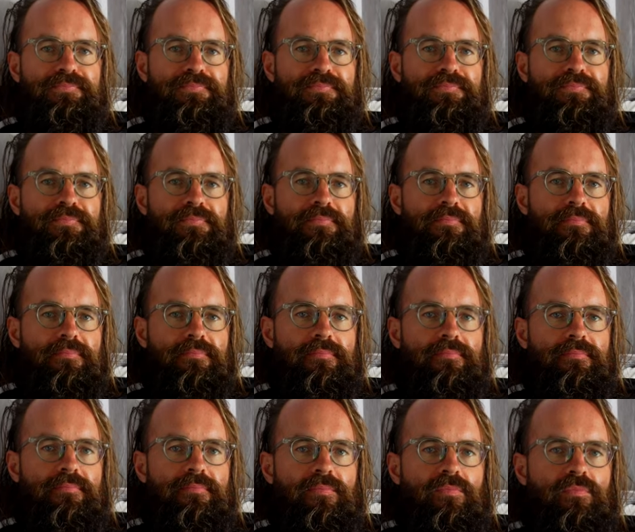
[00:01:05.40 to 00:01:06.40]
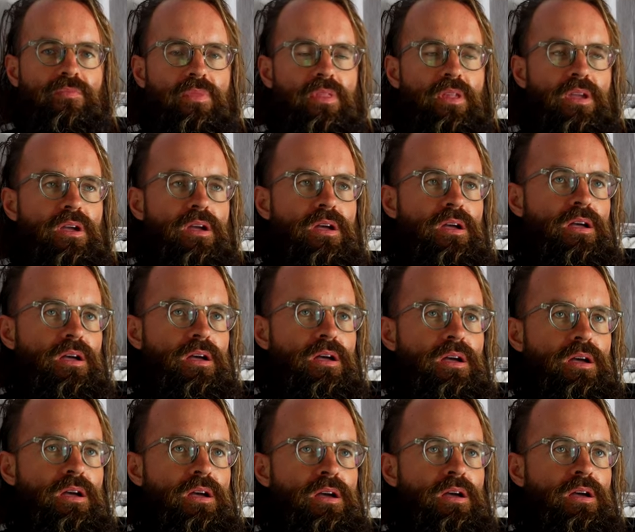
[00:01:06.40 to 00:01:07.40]

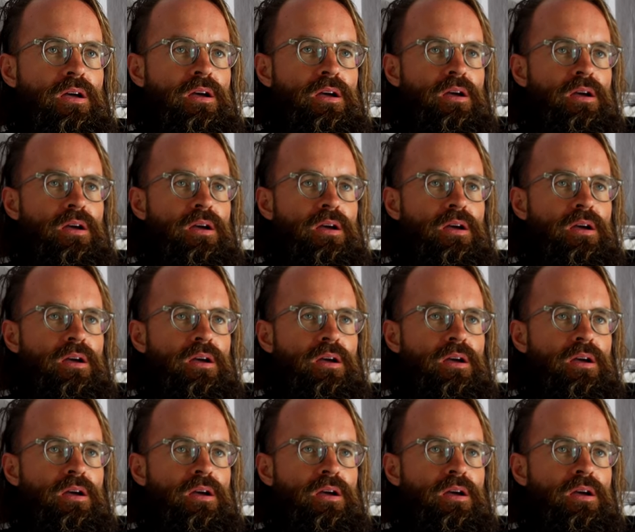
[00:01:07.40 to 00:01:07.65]
(no one is talking)